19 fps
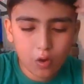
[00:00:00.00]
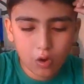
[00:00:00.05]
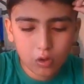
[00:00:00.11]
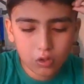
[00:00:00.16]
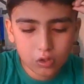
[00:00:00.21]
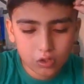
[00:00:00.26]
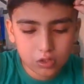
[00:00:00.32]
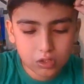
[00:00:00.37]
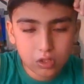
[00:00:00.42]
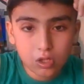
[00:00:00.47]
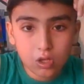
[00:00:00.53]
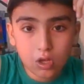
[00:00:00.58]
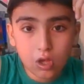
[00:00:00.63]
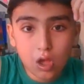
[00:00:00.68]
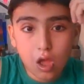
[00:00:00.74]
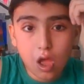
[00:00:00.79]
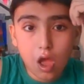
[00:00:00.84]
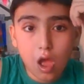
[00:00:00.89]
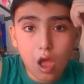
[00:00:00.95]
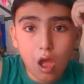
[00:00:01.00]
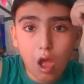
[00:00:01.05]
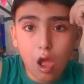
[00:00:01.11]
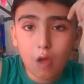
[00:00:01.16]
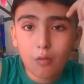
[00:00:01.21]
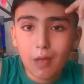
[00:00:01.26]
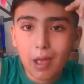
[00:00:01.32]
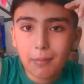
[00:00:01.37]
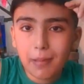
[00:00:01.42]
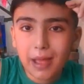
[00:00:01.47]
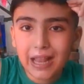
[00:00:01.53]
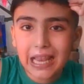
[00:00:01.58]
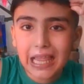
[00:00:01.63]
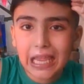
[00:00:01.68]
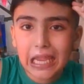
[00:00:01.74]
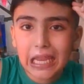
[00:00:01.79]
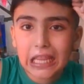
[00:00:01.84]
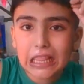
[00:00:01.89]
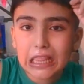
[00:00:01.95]
Wands. All right, my
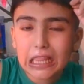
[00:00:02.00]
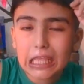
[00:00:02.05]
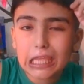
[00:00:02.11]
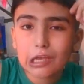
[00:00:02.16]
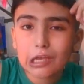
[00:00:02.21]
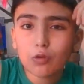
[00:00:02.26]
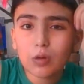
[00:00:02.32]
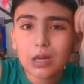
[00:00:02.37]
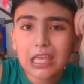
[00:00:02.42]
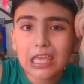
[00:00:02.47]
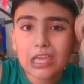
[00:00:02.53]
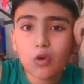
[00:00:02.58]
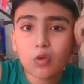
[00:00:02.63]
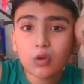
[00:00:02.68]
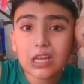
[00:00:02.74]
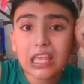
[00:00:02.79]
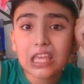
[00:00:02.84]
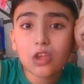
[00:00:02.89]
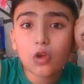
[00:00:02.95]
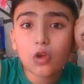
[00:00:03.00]
little Leo.